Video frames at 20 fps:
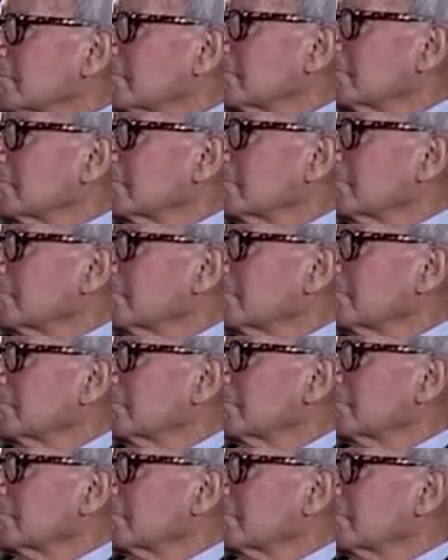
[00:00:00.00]

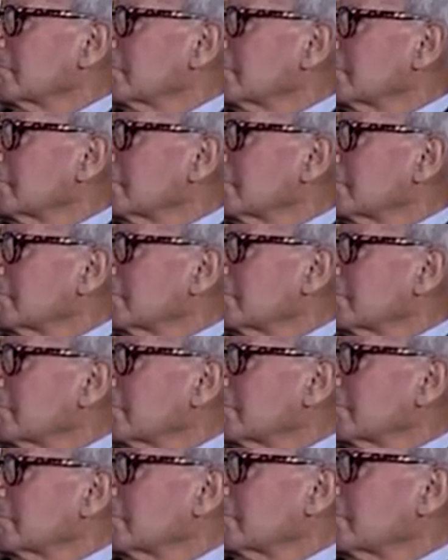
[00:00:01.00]

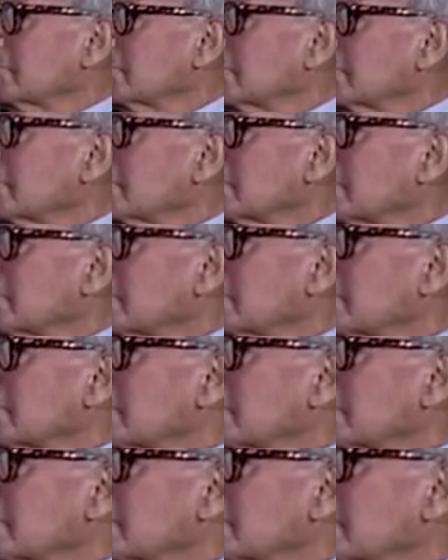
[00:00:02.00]

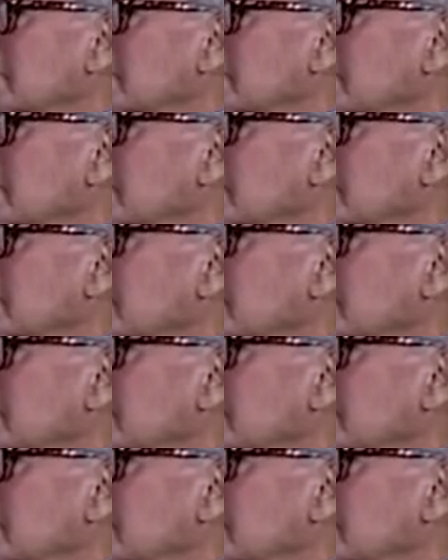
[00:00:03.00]
This person isn't speaking.